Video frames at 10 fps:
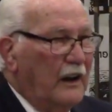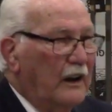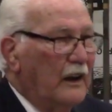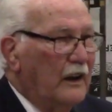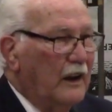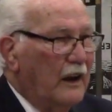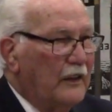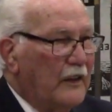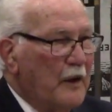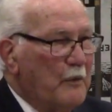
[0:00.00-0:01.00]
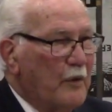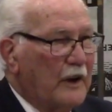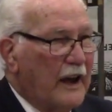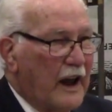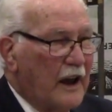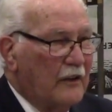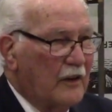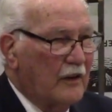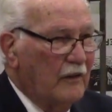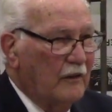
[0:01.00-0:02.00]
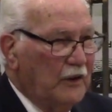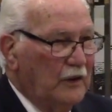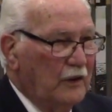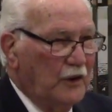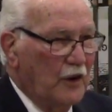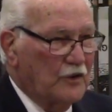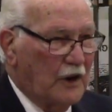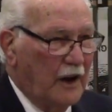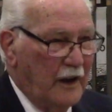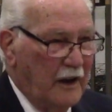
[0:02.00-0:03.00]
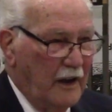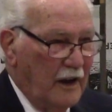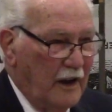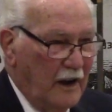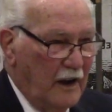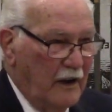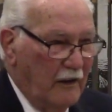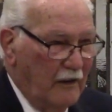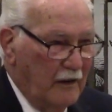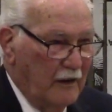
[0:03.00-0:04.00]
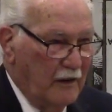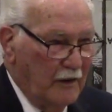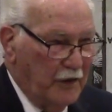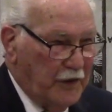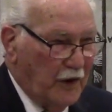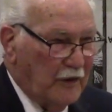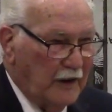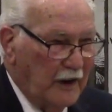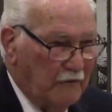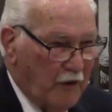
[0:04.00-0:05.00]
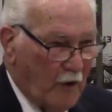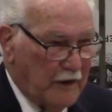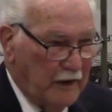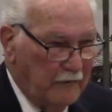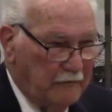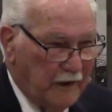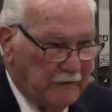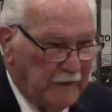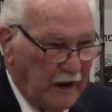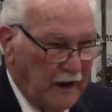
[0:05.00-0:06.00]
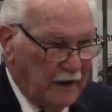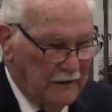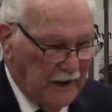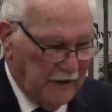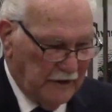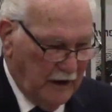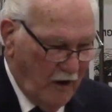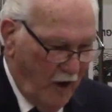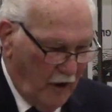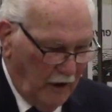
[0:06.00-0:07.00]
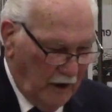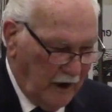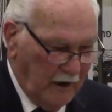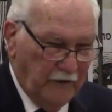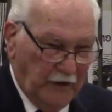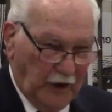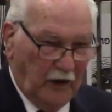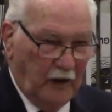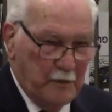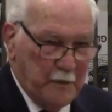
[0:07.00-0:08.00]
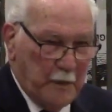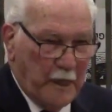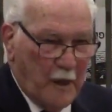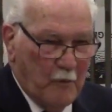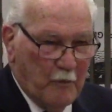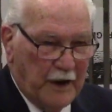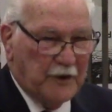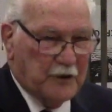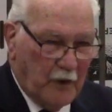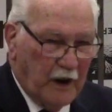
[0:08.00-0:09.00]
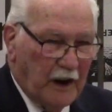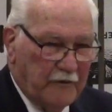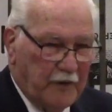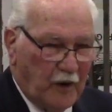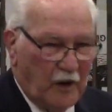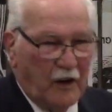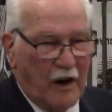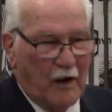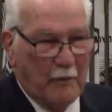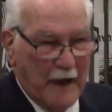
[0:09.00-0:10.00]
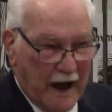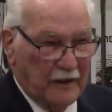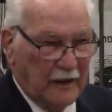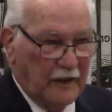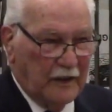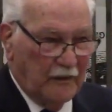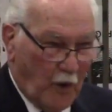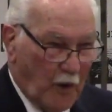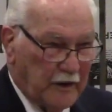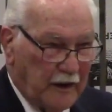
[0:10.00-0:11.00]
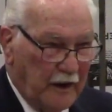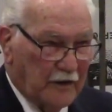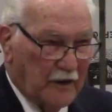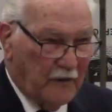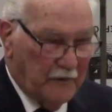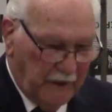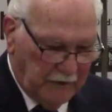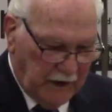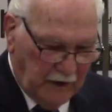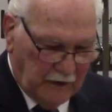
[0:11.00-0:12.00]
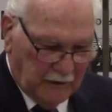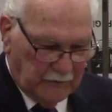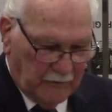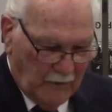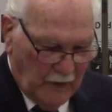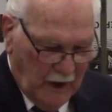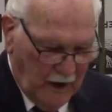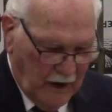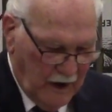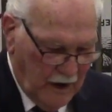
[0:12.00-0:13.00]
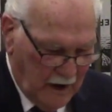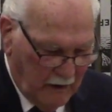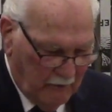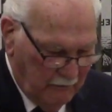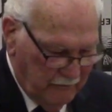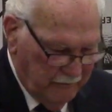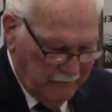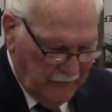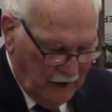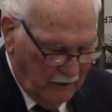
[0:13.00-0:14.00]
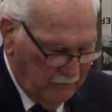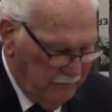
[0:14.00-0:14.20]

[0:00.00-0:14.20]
The, in the Hebrew calendar, usually 13, 14, 15, and 16 all look full, but it's really full on about the 14th or 15th. And, uh, you know,